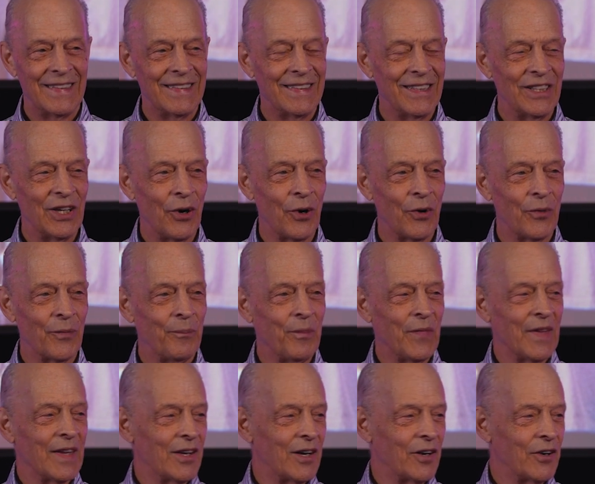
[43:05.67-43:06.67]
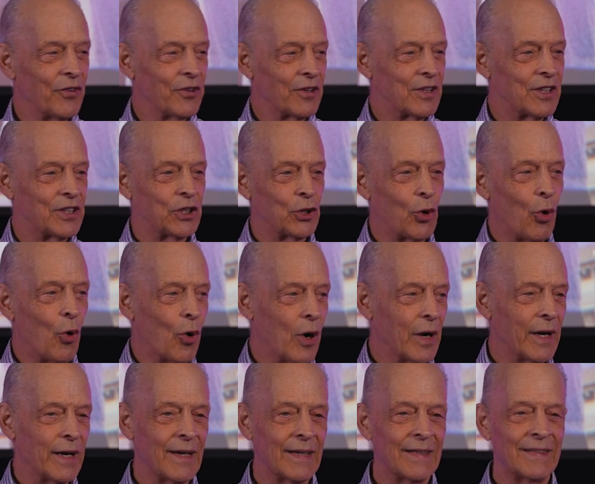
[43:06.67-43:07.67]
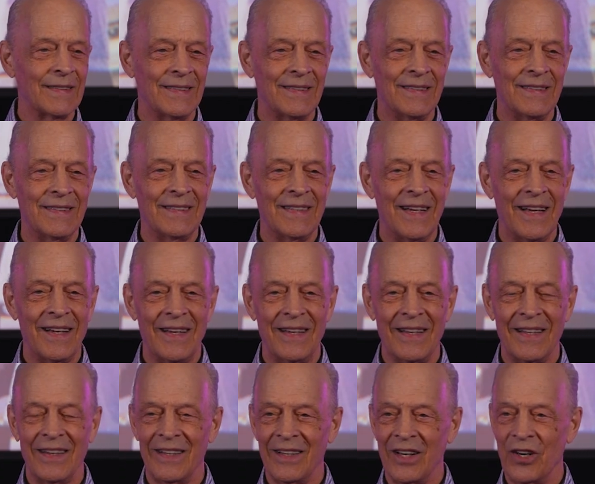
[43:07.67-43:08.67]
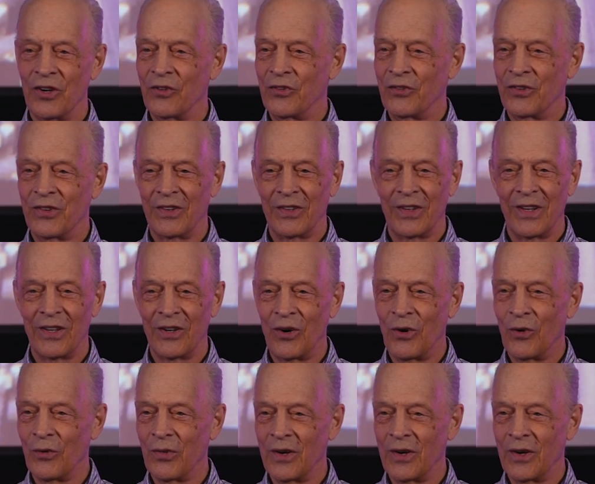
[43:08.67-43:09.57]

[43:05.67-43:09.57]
you know, there's a joy. There's, you know,